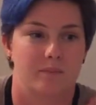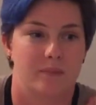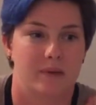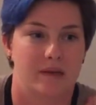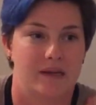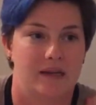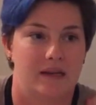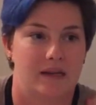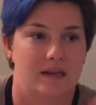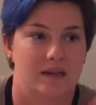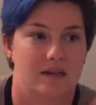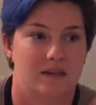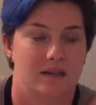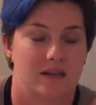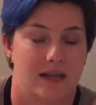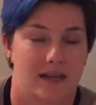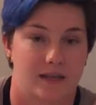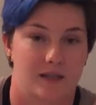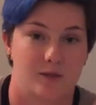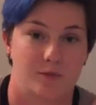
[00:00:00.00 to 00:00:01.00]
be
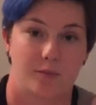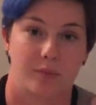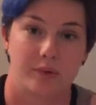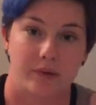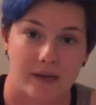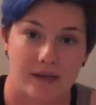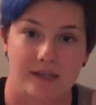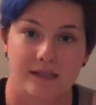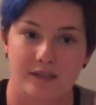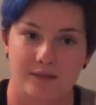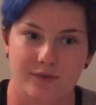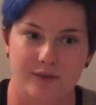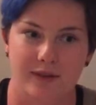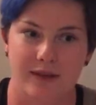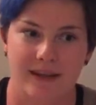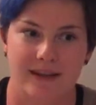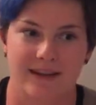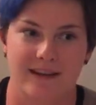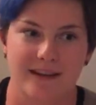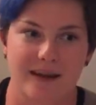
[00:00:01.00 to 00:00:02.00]
like depressed for
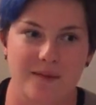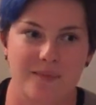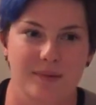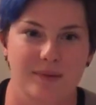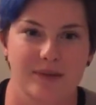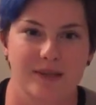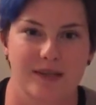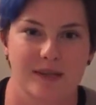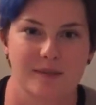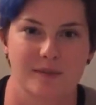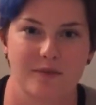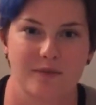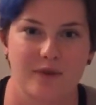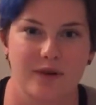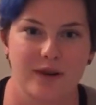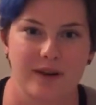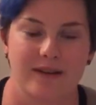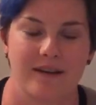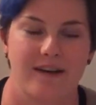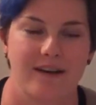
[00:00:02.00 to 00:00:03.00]
like a couple of days
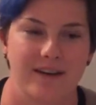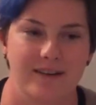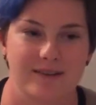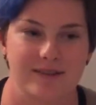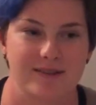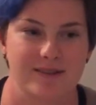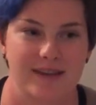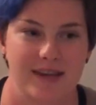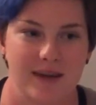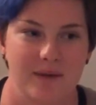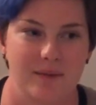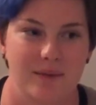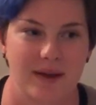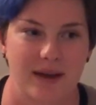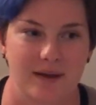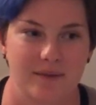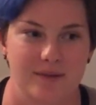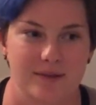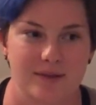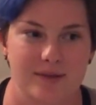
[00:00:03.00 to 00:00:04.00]
before and not understand why
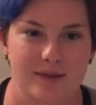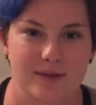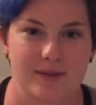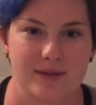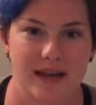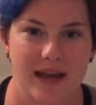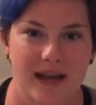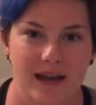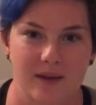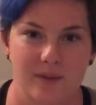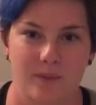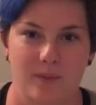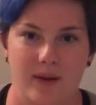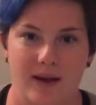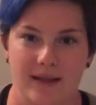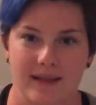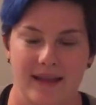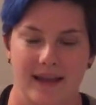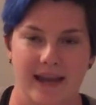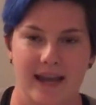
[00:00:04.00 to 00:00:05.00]
I was so sad and
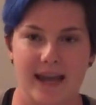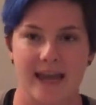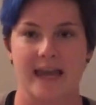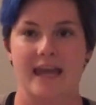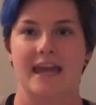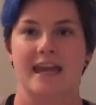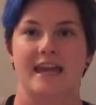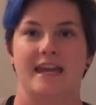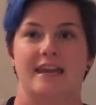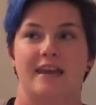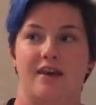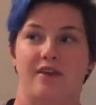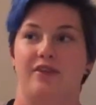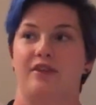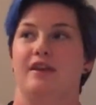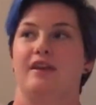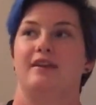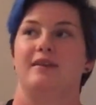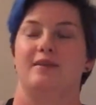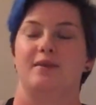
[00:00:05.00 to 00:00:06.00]
why like
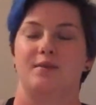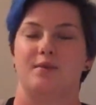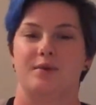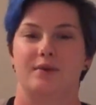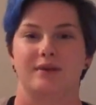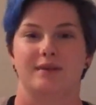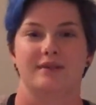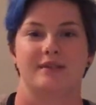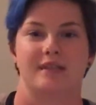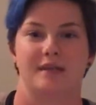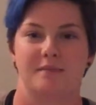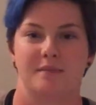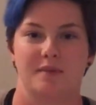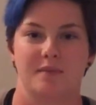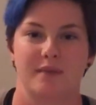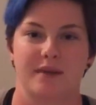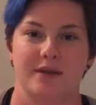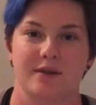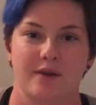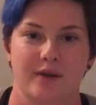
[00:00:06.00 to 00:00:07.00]
nothing in the world seemed
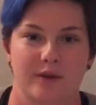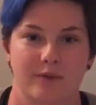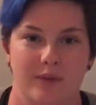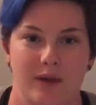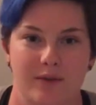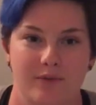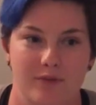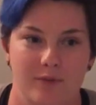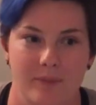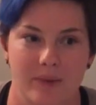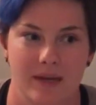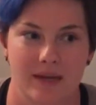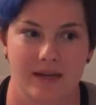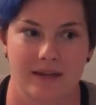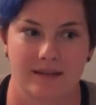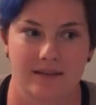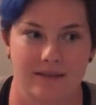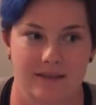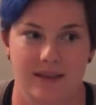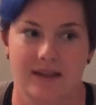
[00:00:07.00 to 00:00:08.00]
to be going right for me.
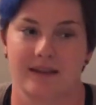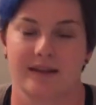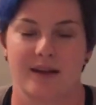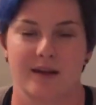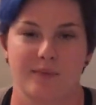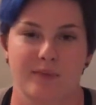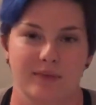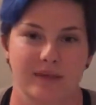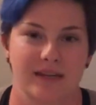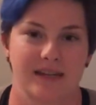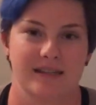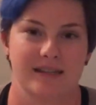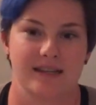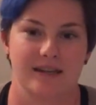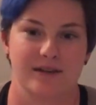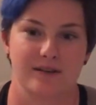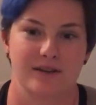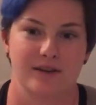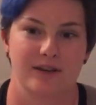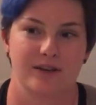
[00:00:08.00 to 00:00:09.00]
And then a couple of days
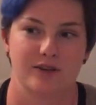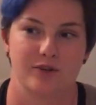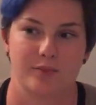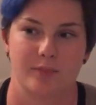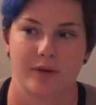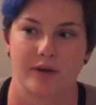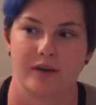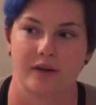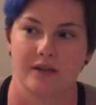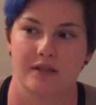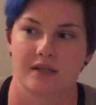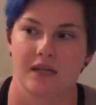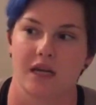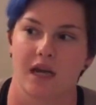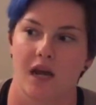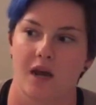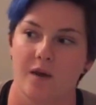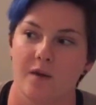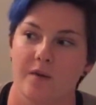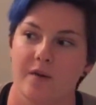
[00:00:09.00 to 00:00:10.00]
later you get your period and it's
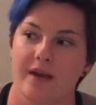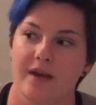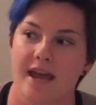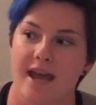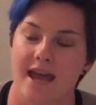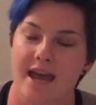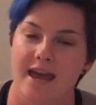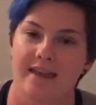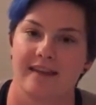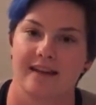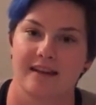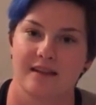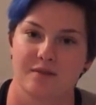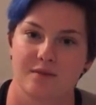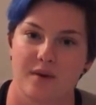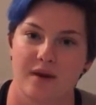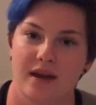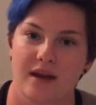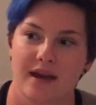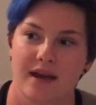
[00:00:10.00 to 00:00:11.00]
like, oh yeah,
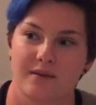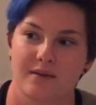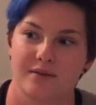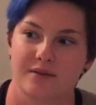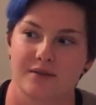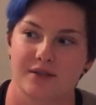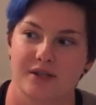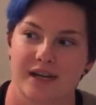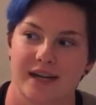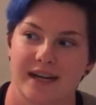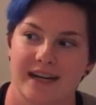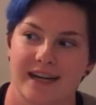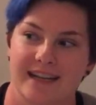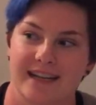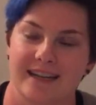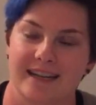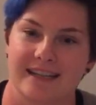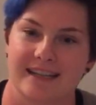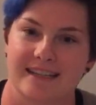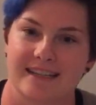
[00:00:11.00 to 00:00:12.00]
that's why I was crying
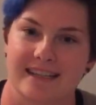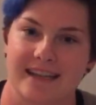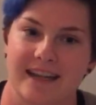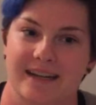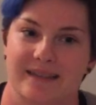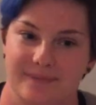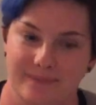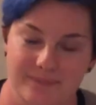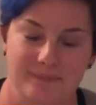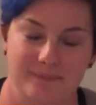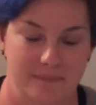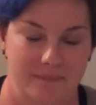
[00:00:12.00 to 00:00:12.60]
last night.